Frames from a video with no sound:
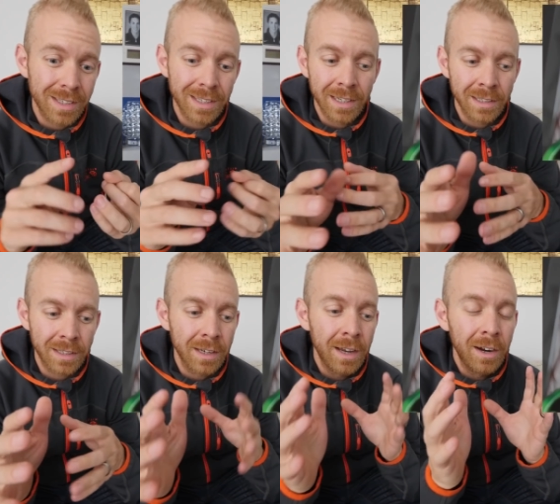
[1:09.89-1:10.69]

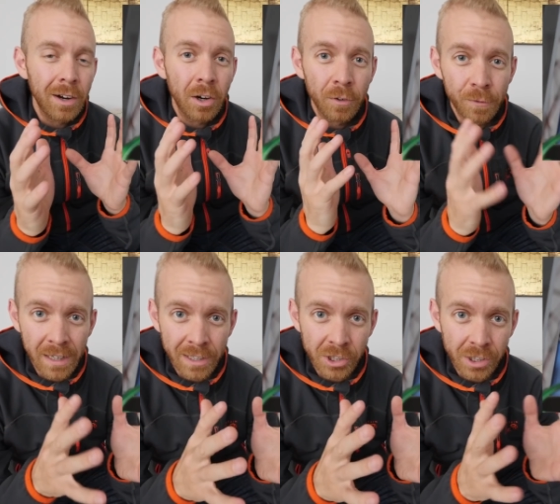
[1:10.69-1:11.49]
since her
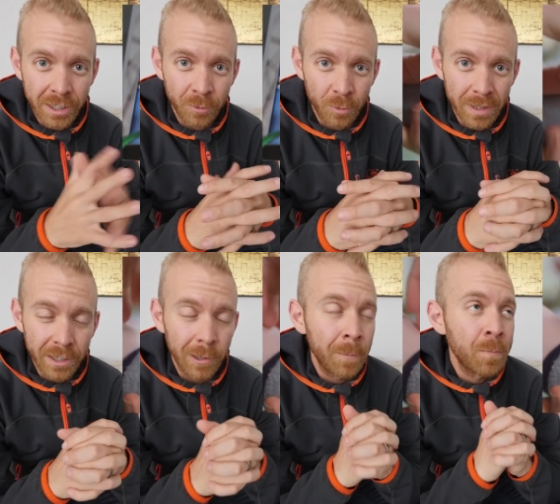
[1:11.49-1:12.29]
finish in
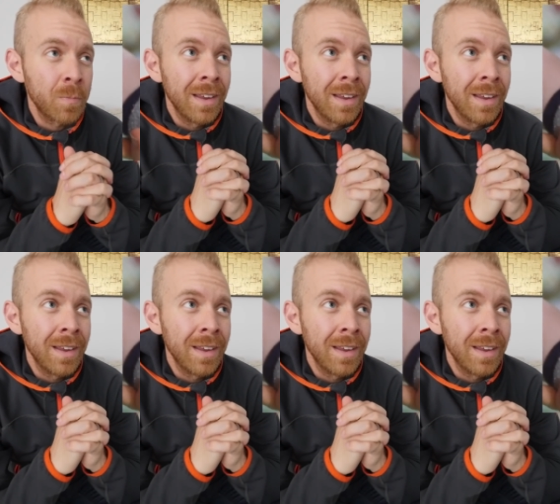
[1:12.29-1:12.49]
Rio.